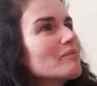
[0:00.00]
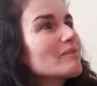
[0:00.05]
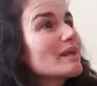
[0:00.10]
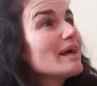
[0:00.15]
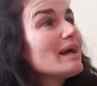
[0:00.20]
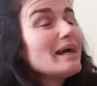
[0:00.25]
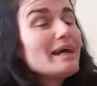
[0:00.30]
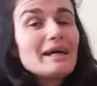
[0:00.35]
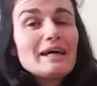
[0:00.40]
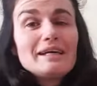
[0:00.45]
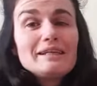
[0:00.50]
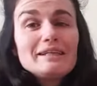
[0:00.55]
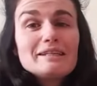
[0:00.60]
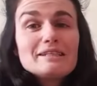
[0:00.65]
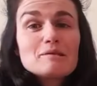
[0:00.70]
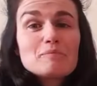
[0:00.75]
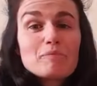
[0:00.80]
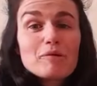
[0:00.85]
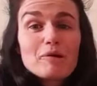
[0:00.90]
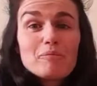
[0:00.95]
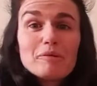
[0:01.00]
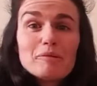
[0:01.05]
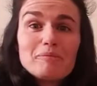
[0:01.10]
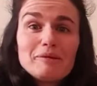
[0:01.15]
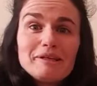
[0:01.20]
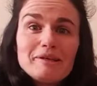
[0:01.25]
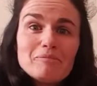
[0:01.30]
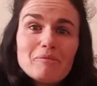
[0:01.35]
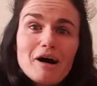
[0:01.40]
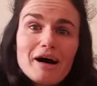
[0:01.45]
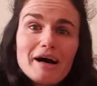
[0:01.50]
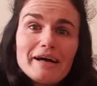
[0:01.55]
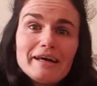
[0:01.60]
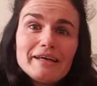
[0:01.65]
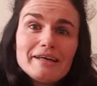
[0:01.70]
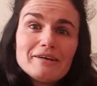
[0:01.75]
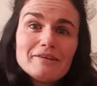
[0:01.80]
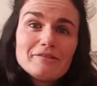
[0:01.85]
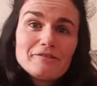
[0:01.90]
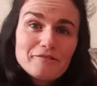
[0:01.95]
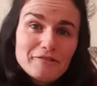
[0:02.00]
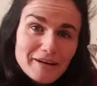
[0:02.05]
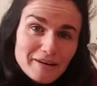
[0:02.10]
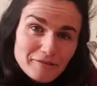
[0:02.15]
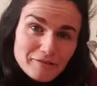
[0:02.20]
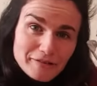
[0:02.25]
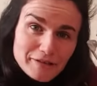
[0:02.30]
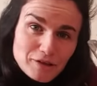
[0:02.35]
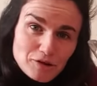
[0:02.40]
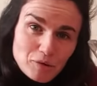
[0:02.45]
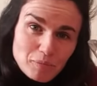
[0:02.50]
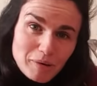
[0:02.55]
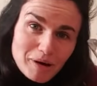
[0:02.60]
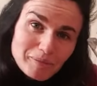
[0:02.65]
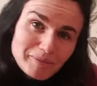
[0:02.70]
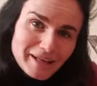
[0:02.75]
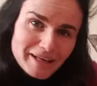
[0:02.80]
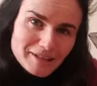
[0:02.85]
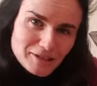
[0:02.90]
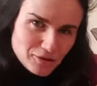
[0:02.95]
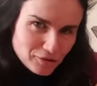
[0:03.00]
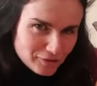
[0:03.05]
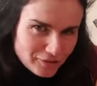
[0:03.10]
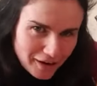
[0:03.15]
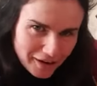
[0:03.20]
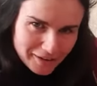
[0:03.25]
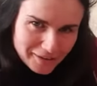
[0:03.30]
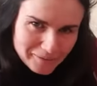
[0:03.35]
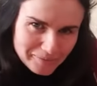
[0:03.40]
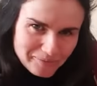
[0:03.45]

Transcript: and it's probably my favorite shop update so far.